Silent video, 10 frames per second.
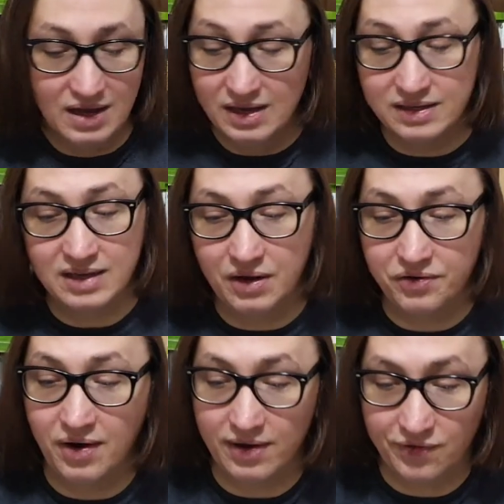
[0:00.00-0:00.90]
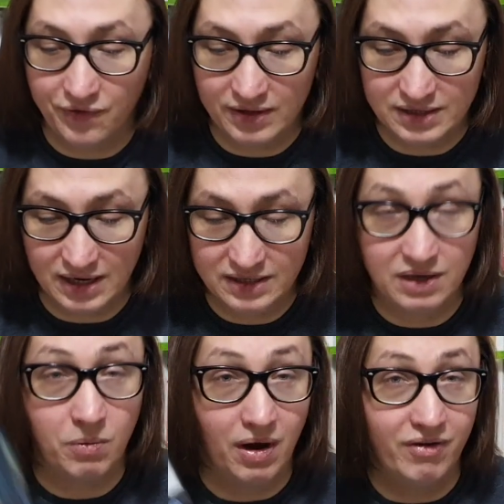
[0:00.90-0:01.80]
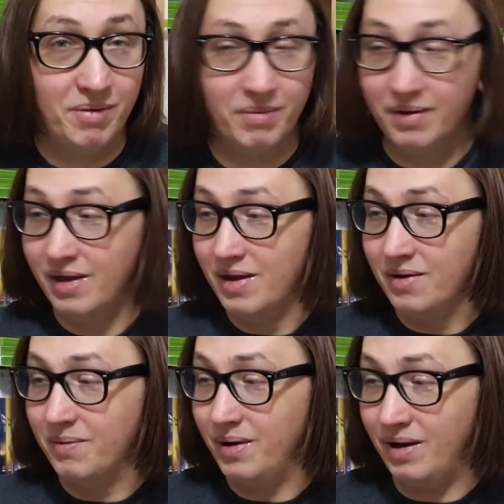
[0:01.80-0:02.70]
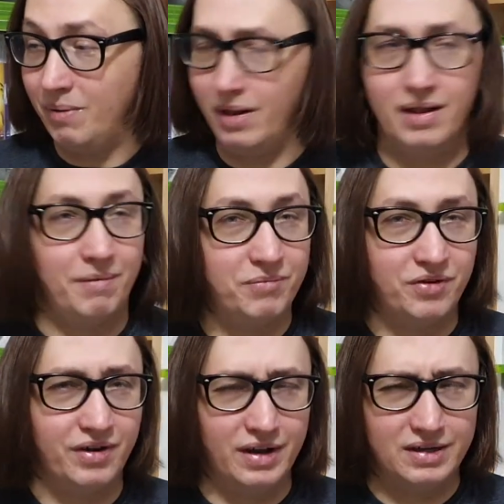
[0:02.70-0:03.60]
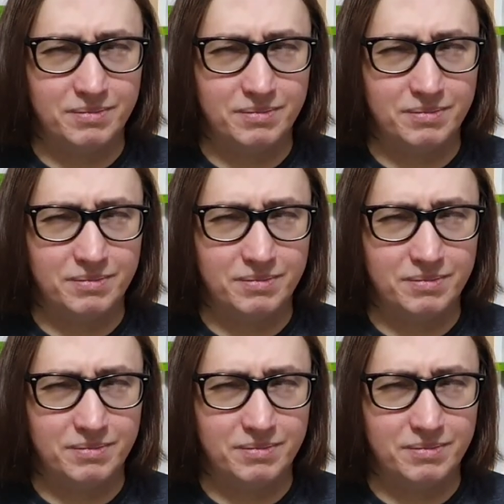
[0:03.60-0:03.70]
Soundtrack's fantastic. Well, I'm sure it is.